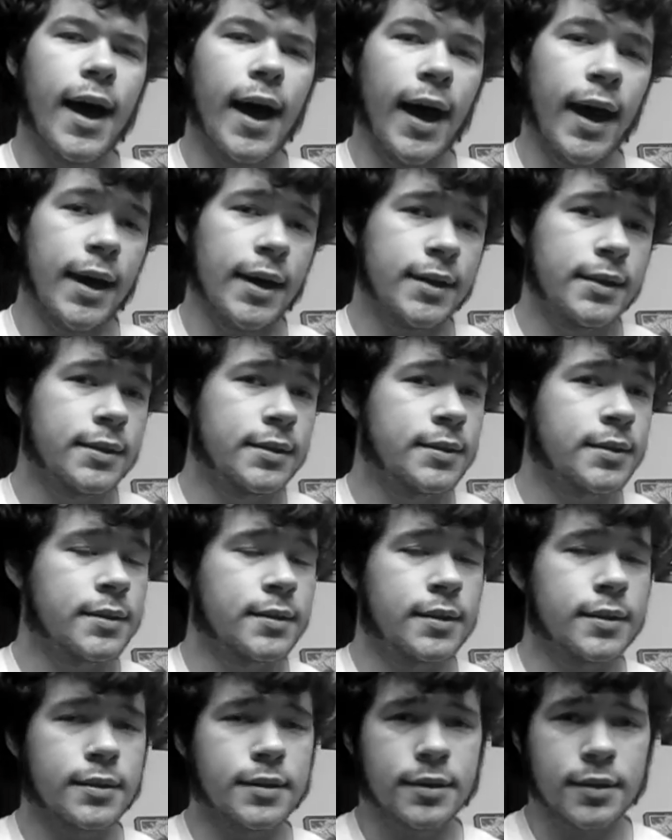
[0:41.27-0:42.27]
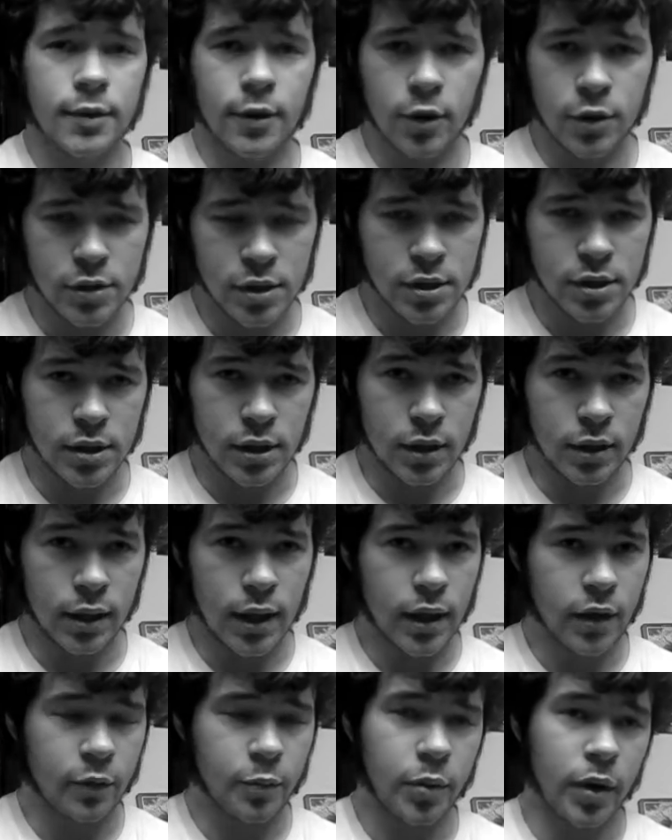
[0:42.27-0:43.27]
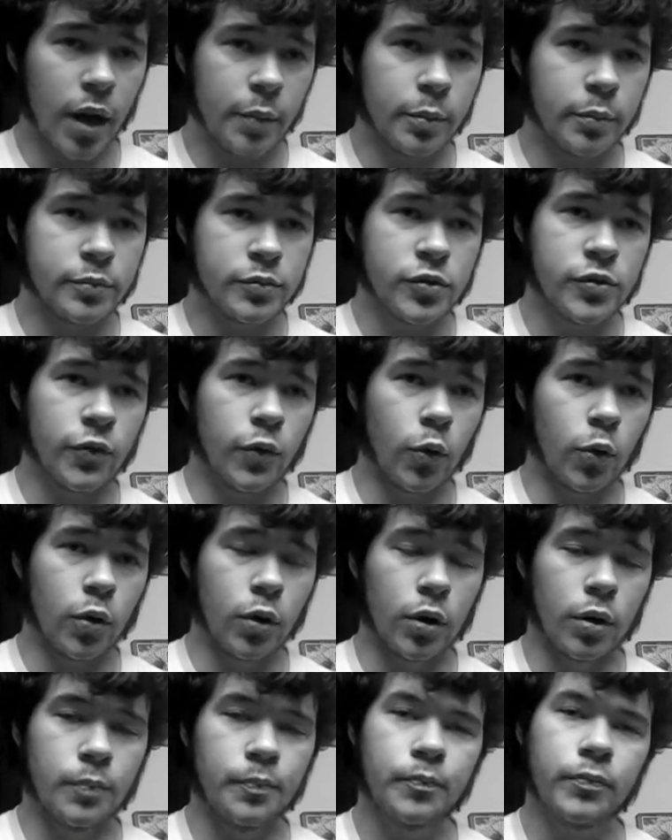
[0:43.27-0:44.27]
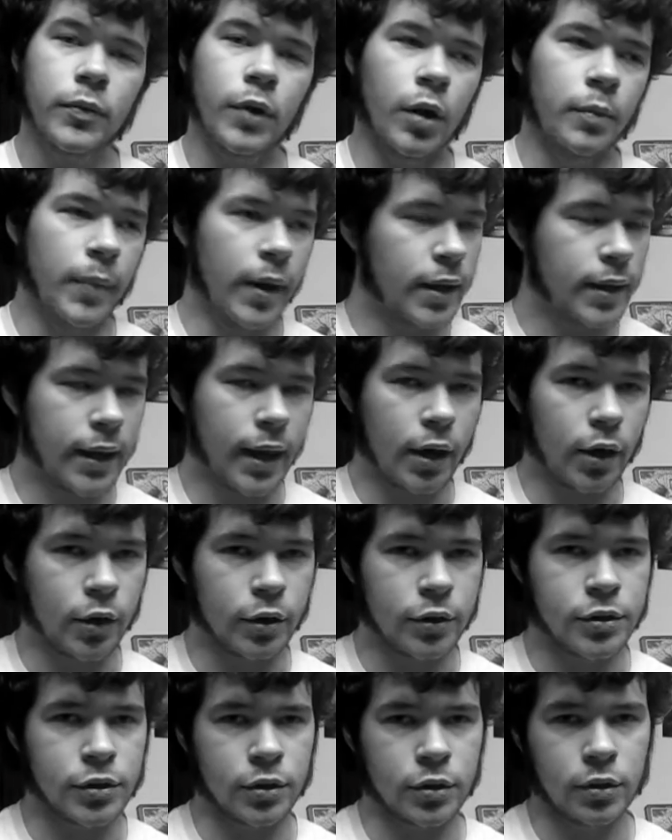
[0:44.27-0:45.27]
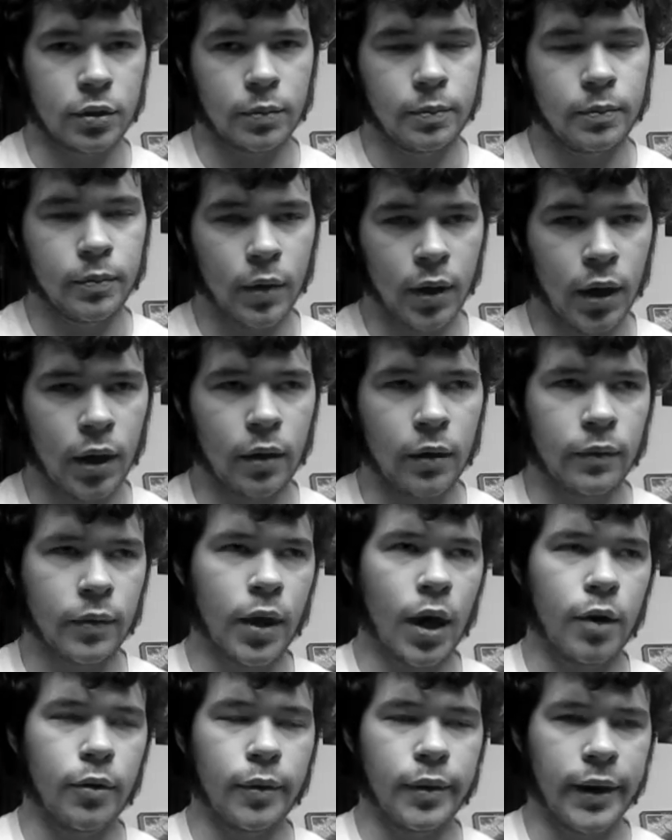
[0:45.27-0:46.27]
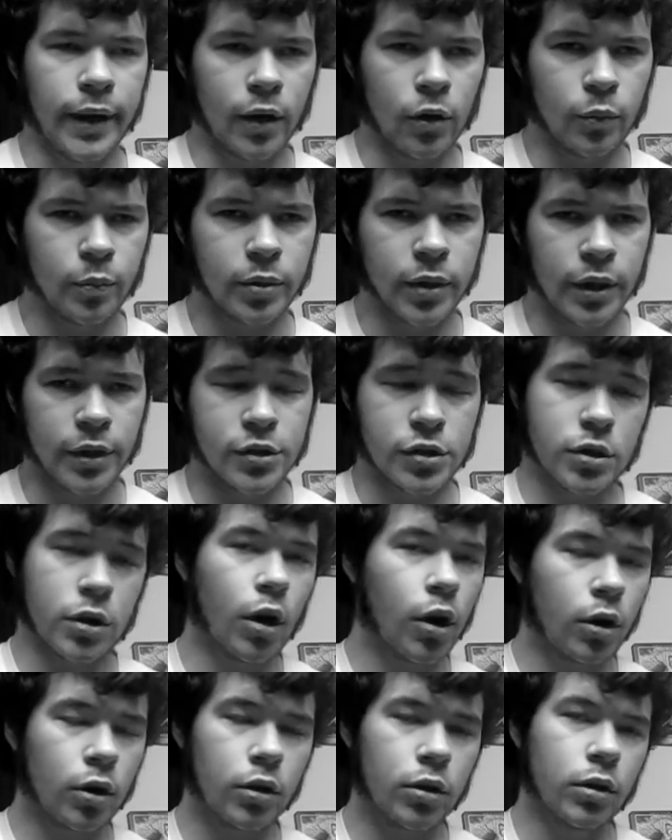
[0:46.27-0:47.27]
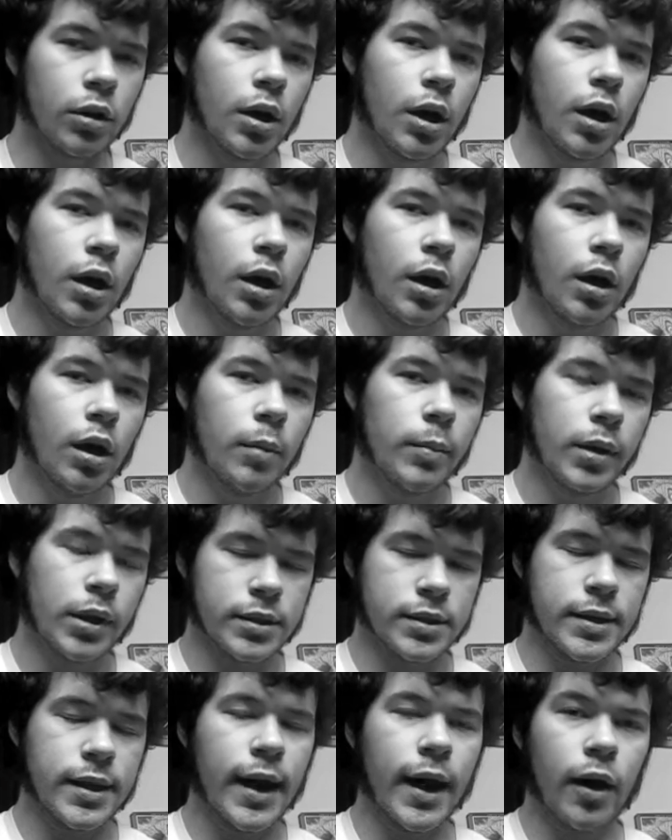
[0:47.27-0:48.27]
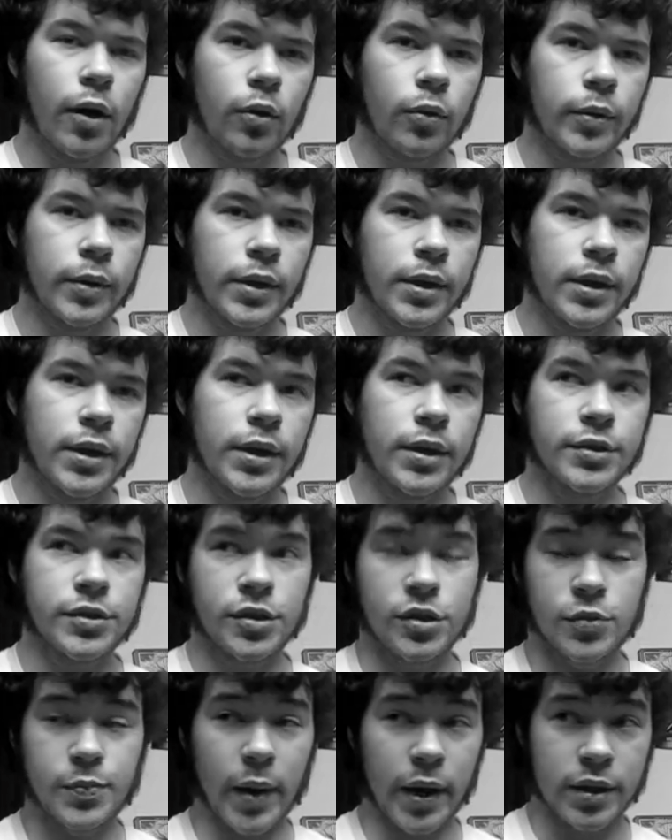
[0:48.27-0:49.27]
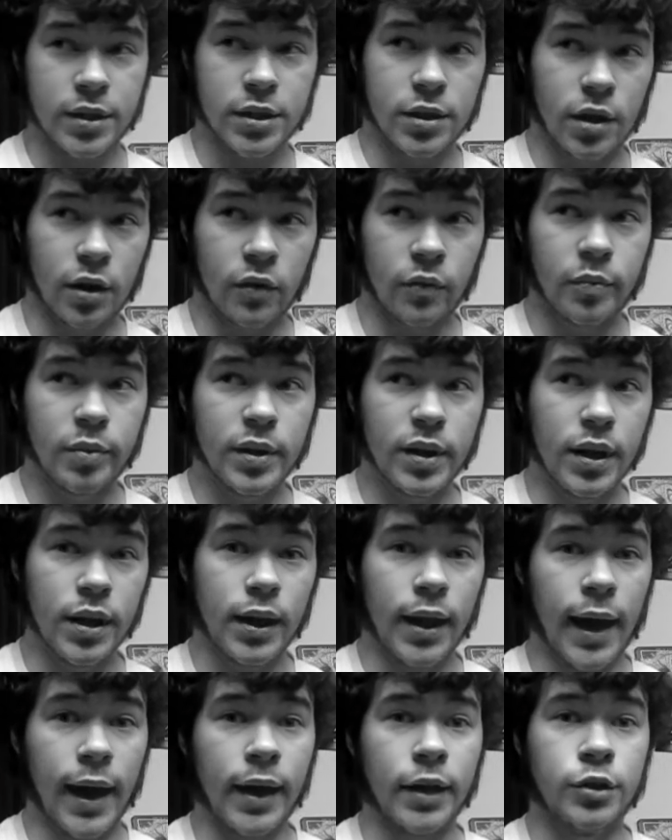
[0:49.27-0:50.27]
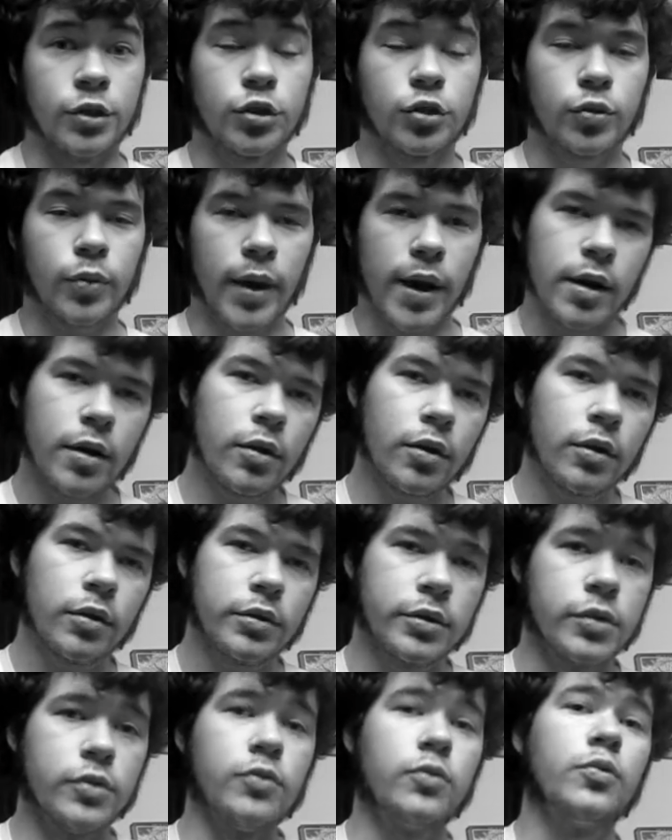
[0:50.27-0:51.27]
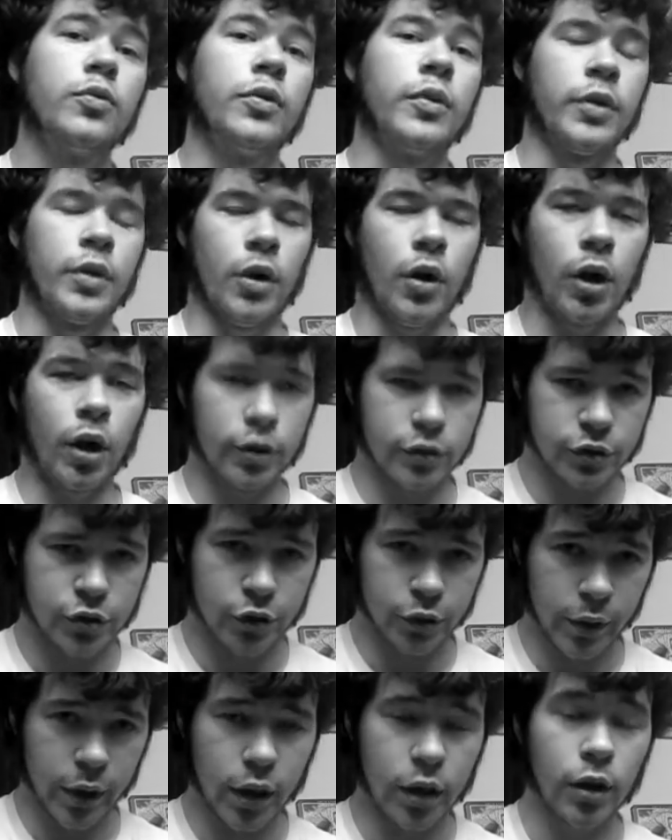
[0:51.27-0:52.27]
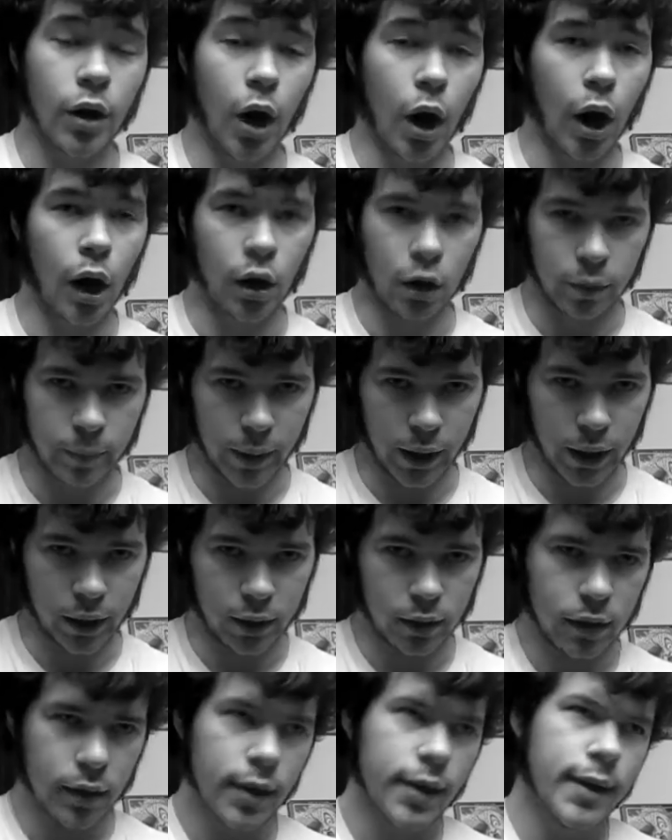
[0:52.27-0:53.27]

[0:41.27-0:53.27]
And this causes a lot of problems for our main character, Konrad Nagel plays Karl, because now he is suspected of being a traitor to the Austrian army.